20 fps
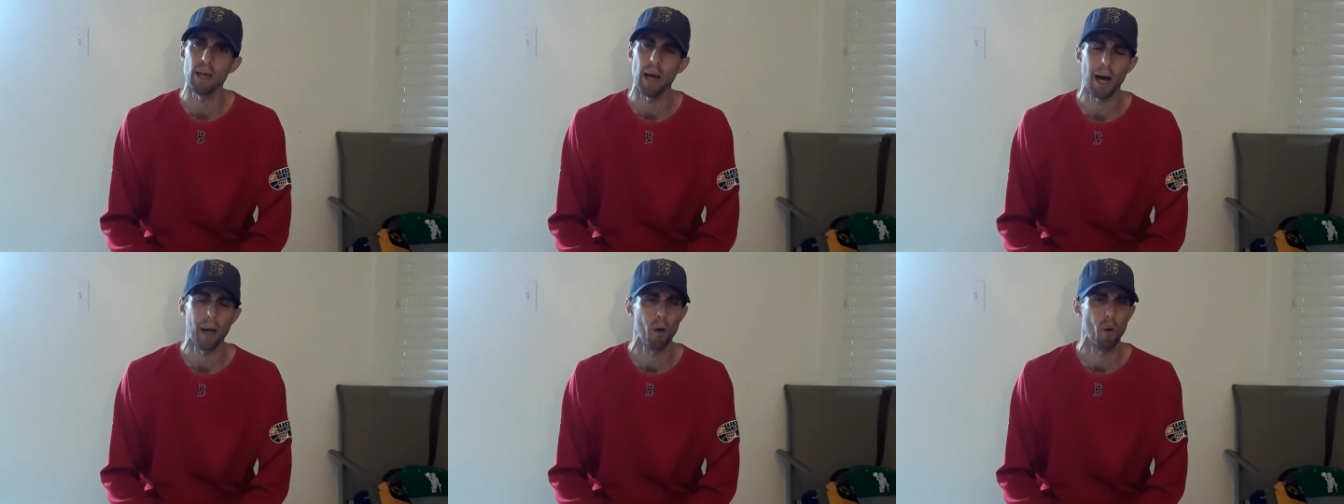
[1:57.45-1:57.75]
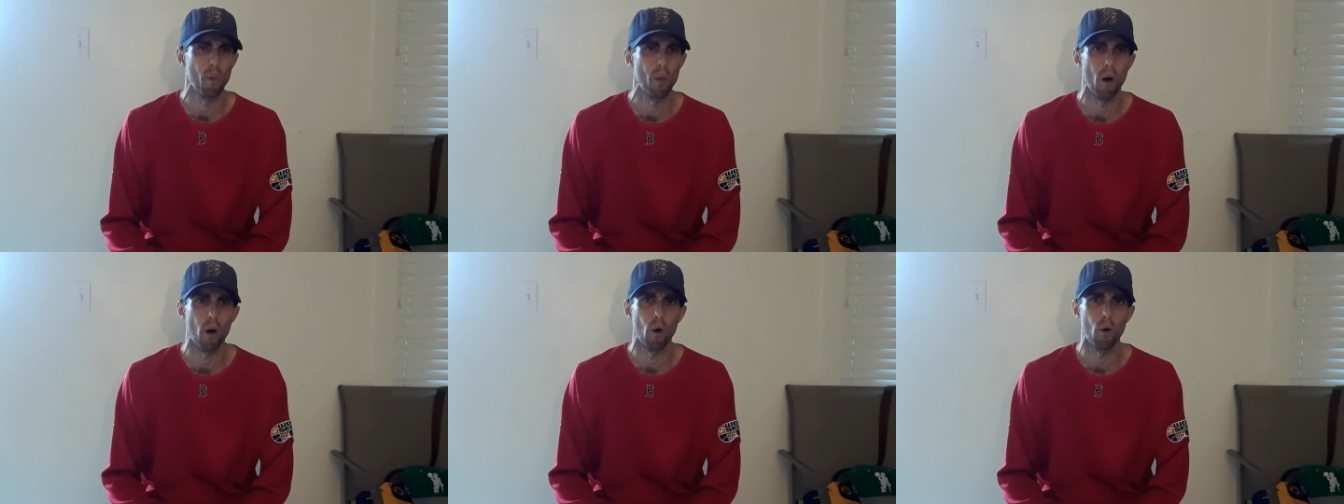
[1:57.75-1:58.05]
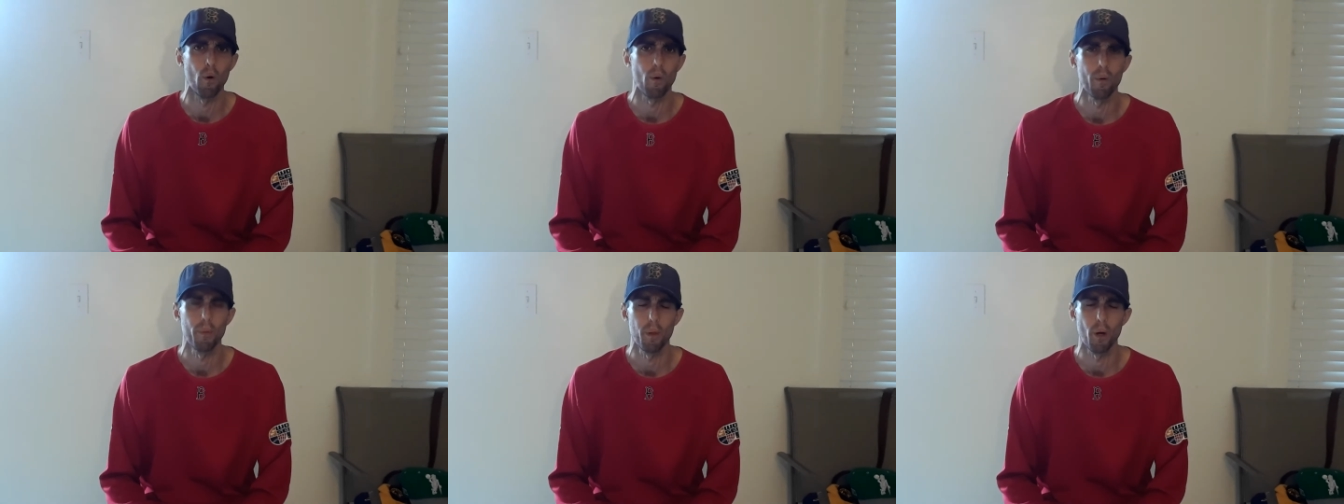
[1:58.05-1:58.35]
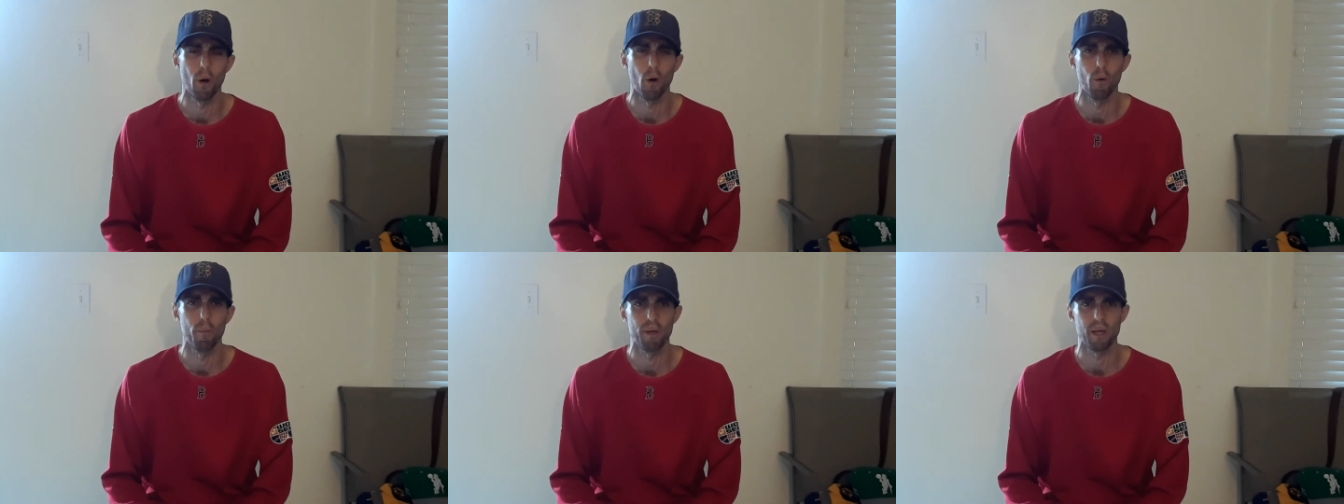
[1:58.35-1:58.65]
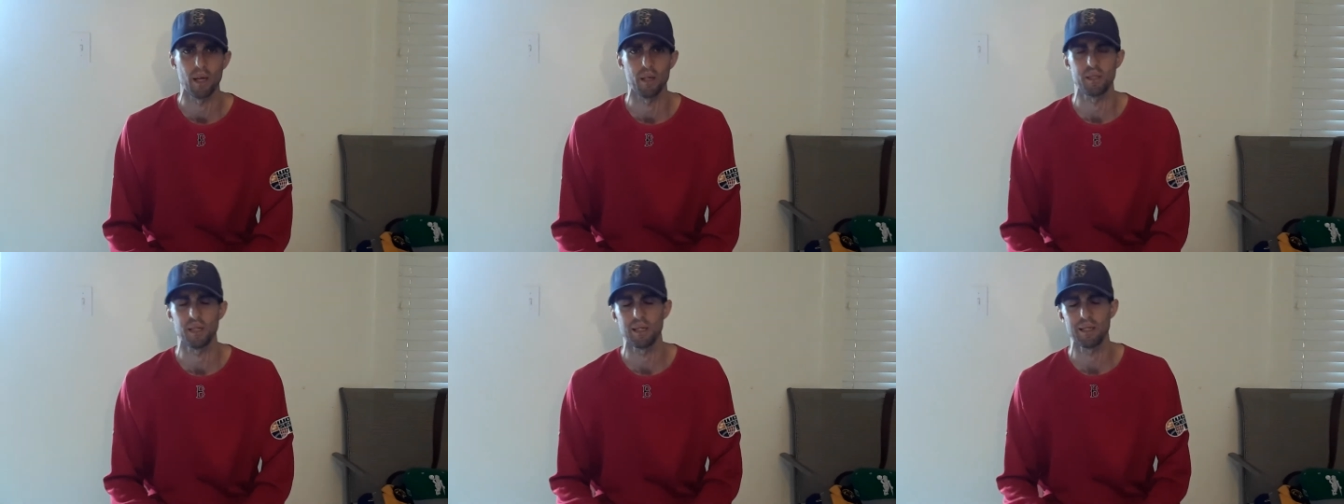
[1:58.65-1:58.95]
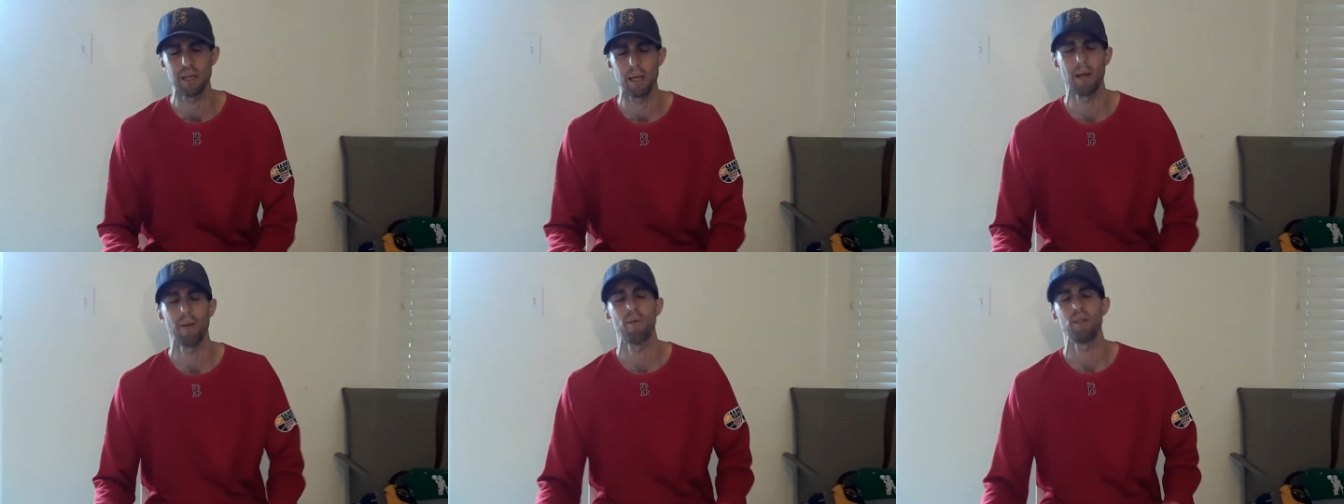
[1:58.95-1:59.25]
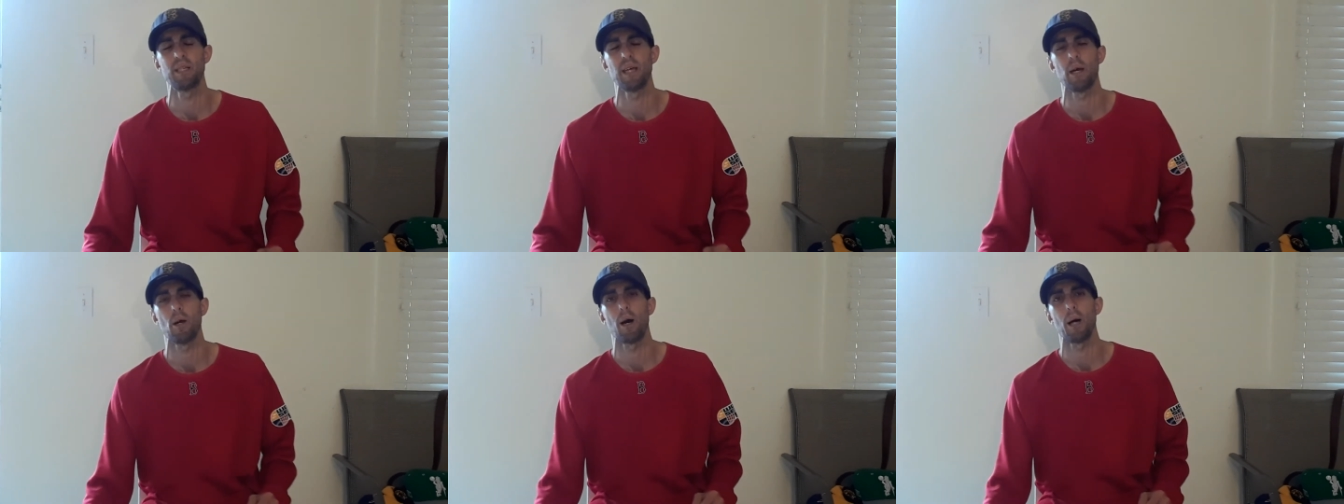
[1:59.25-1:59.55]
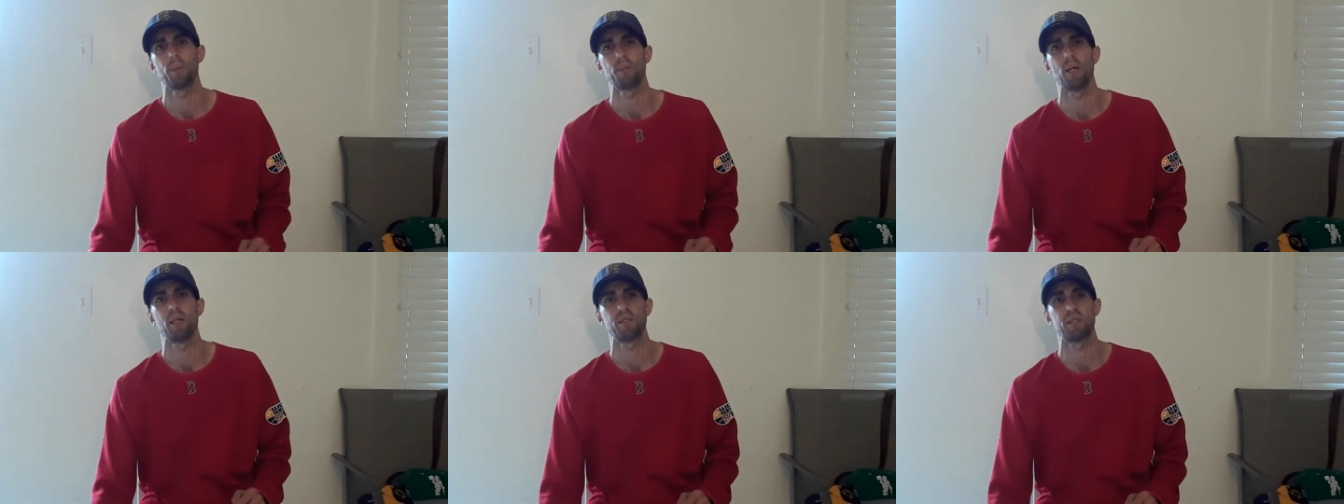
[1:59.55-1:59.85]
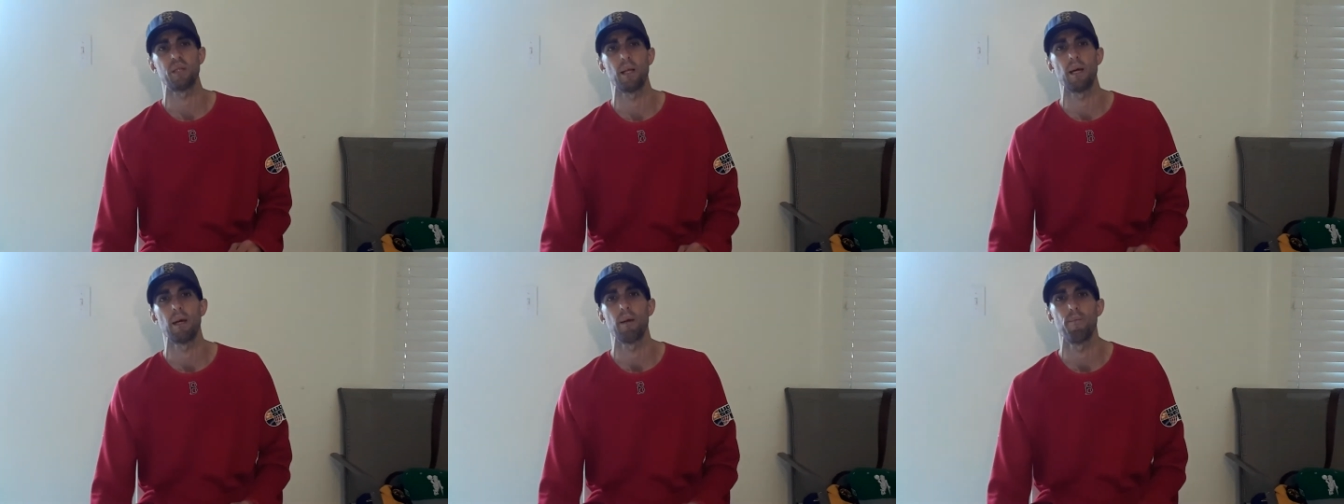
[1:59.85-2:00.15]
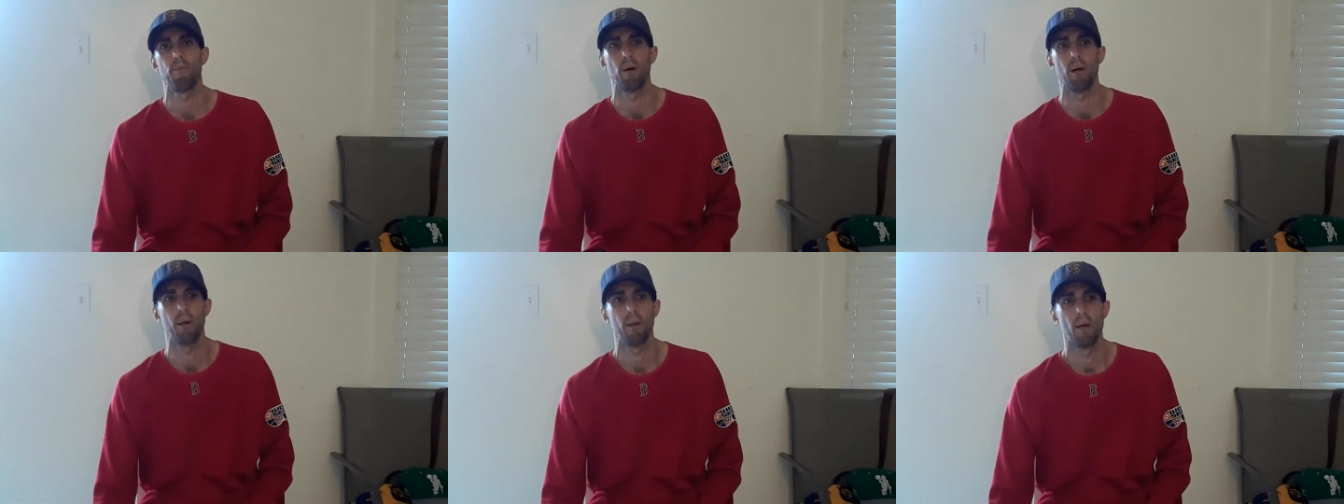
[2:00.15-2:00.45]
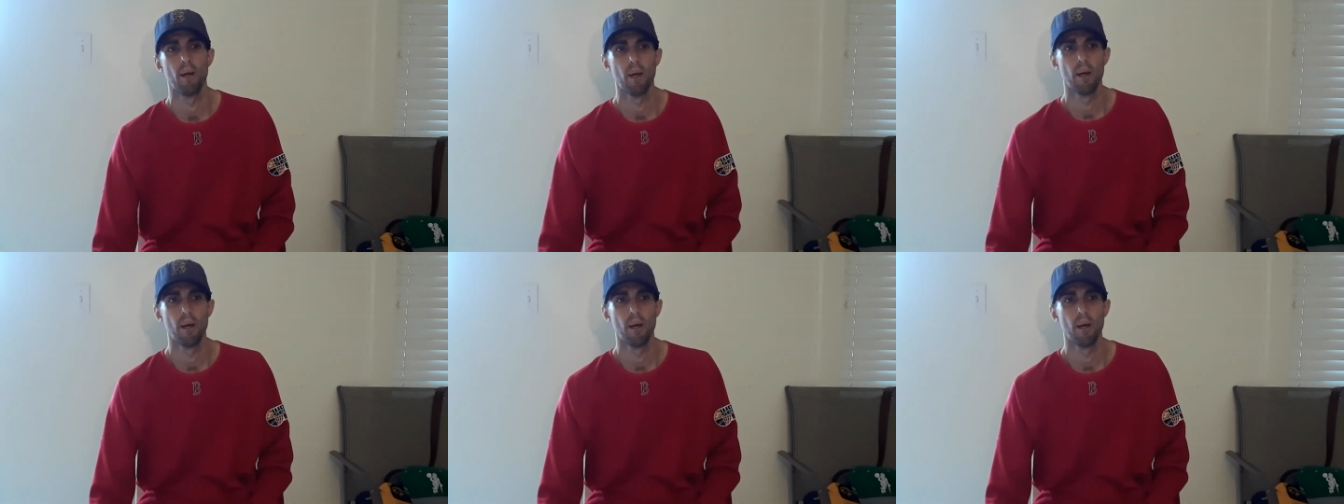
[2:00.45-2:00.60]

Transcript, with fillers: I don't know, though, because they did have a day off yesterday, but